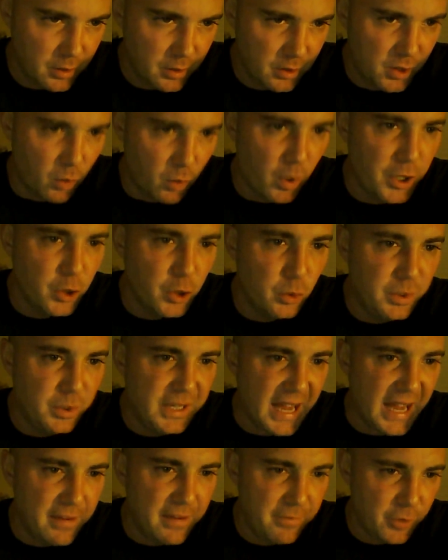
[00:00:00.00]
the one who
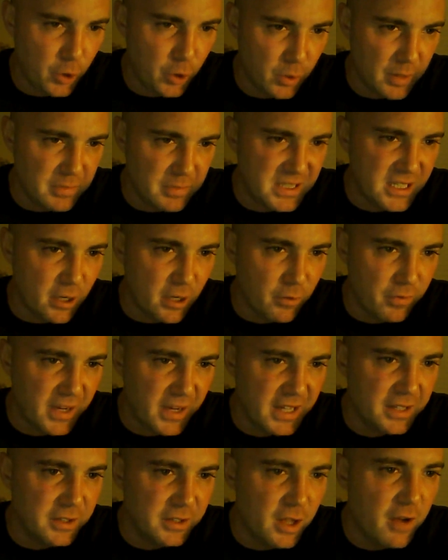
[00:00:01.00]
gave you himself
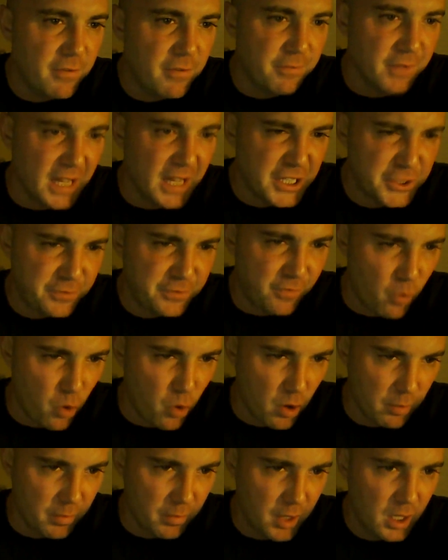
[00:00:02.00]
in flesh
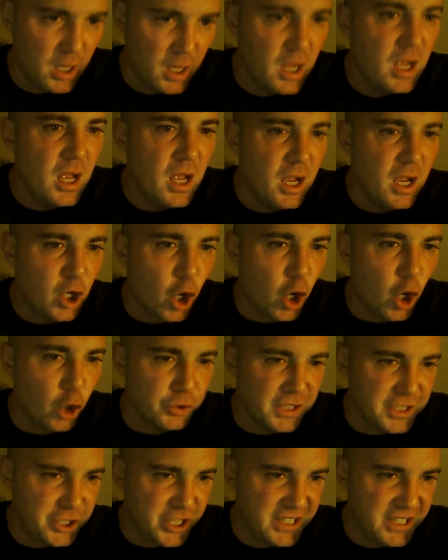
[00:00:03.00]
form,
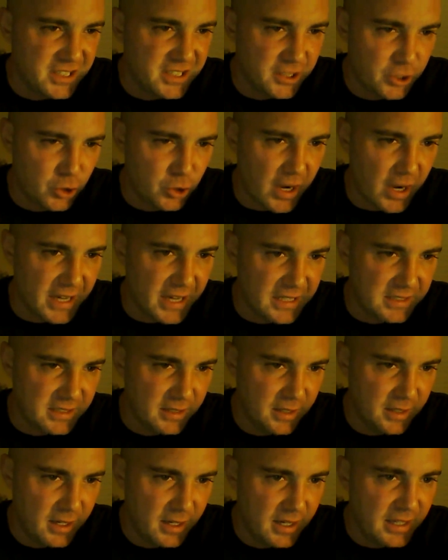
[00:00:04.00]
called Jesus Christ,
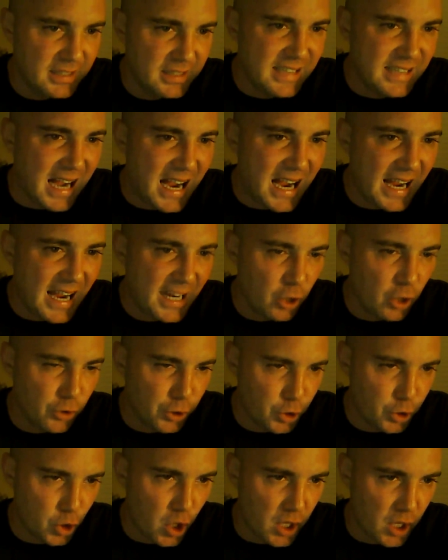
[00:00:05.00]
died on
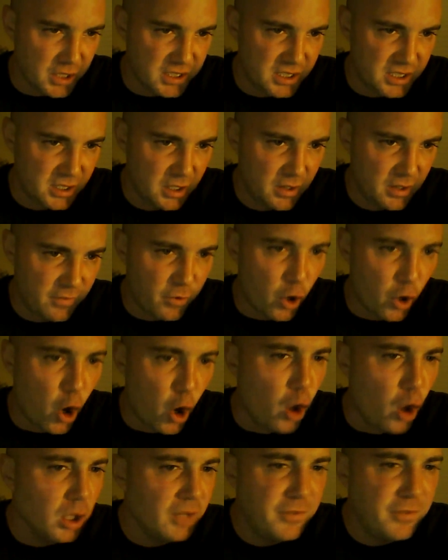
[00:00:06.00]
the cross for
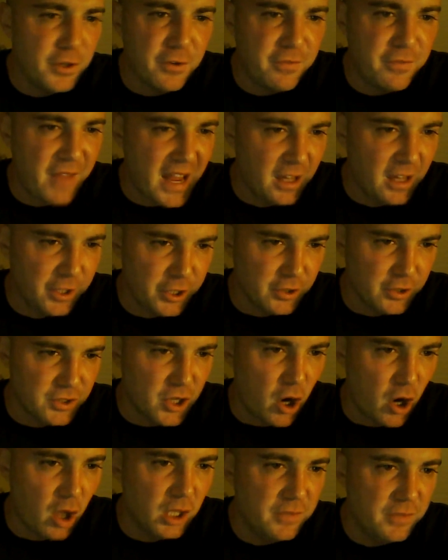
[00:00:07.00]
all of your failures,
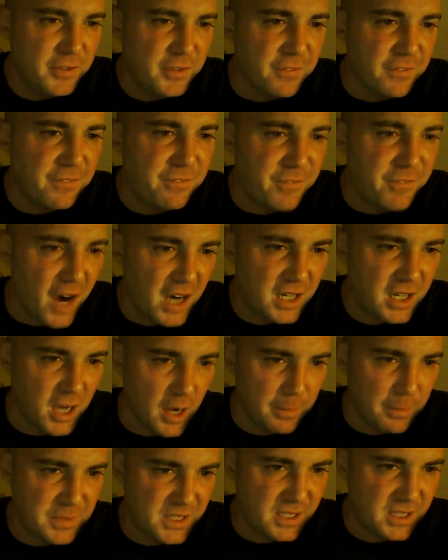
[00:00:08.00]
all of your fuck
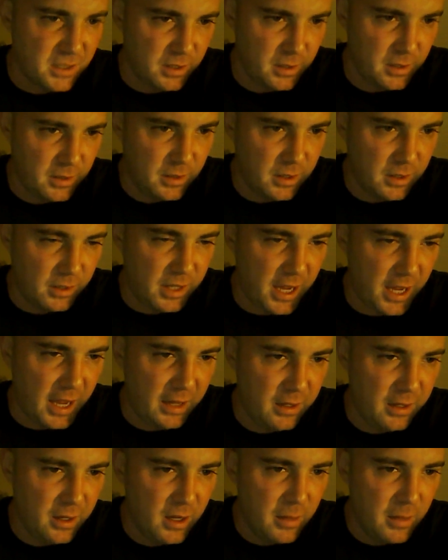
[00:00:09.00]
ups.
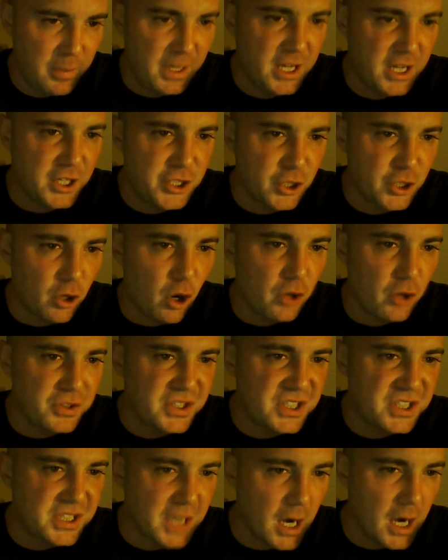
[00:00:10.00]
Okay. Because you're all
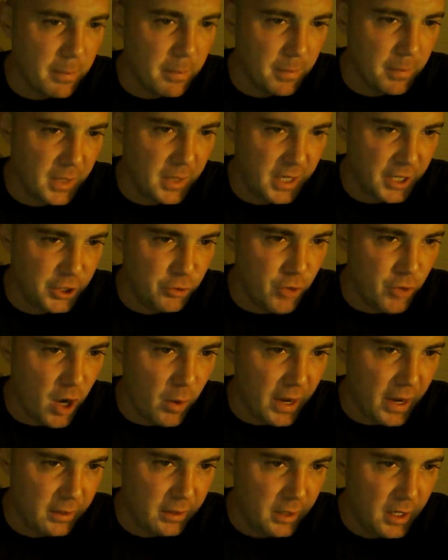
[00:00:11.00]
scum and you
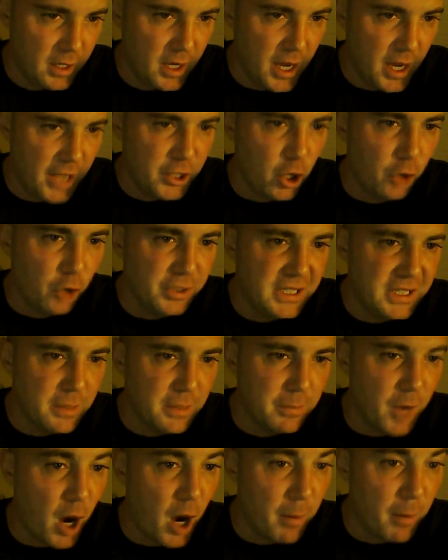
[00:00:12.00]
know it. And y'all need
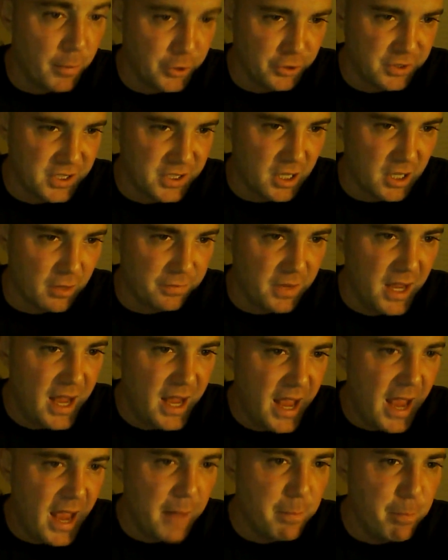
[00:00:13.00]
to humble yourself
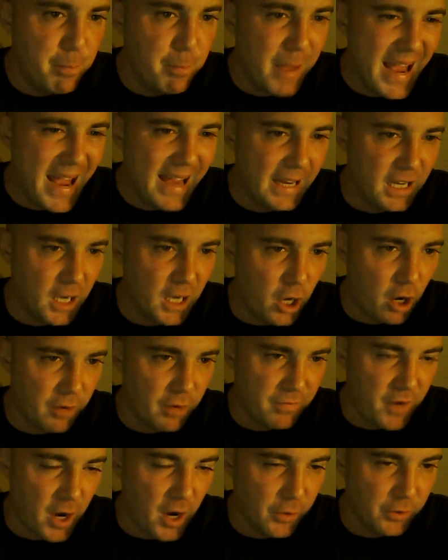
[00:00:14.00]
and beg our
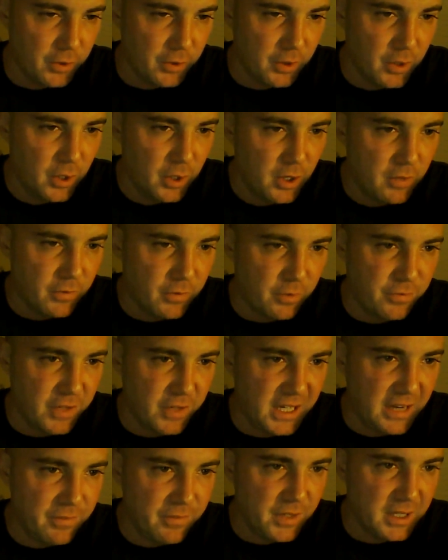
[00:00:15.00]
Father for
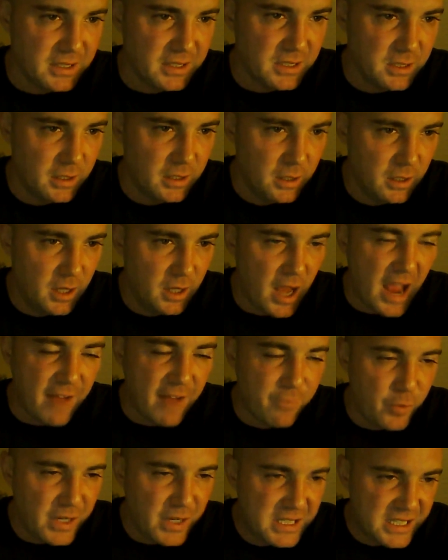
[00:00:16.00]
forgiveness
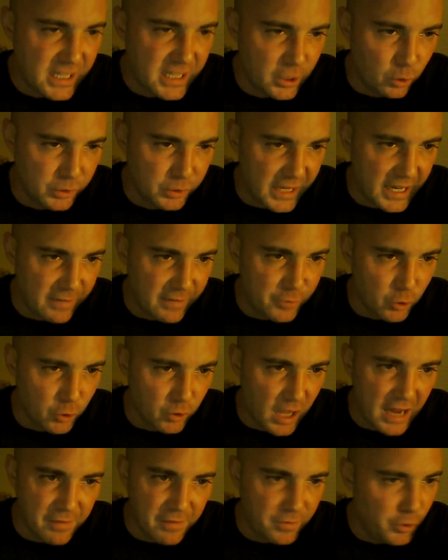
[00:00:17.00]
every single day of your
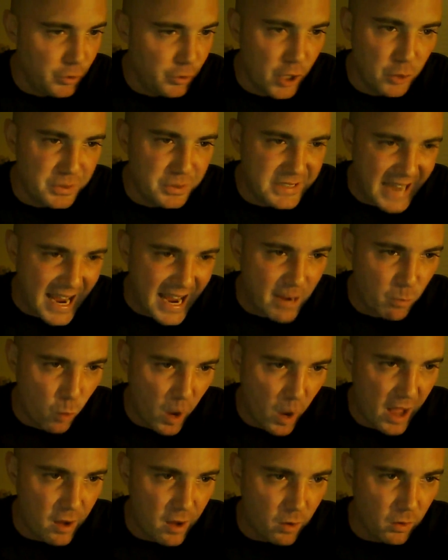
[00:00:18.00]
life. You know damn
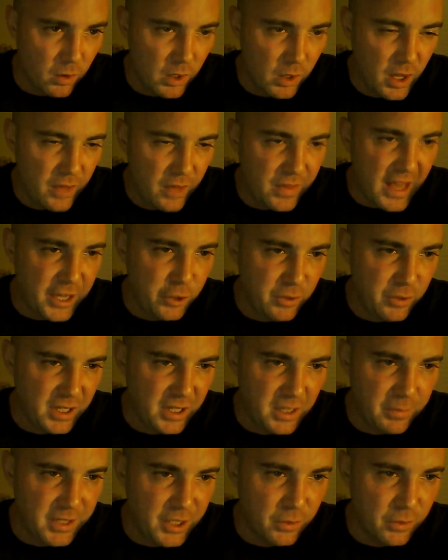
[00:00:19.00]
well that you need
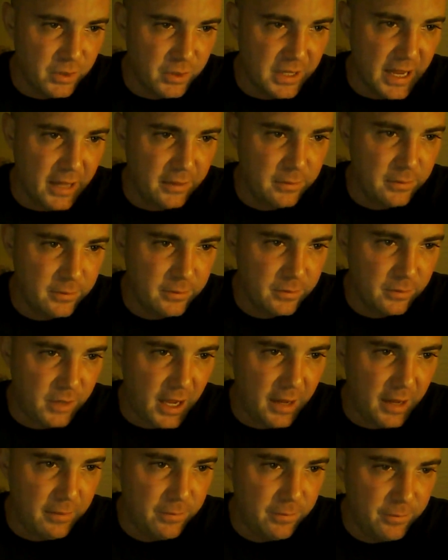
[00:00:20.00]
to be doing that.
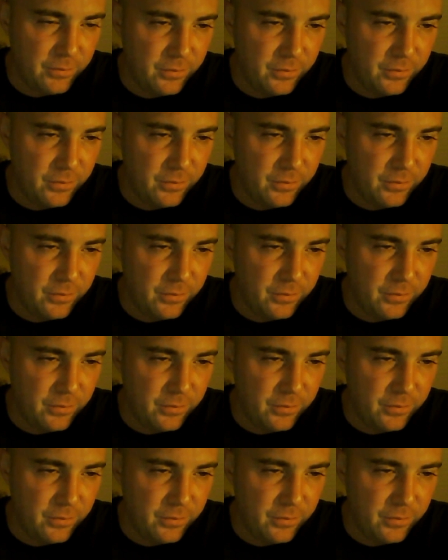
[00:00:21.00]
Okay.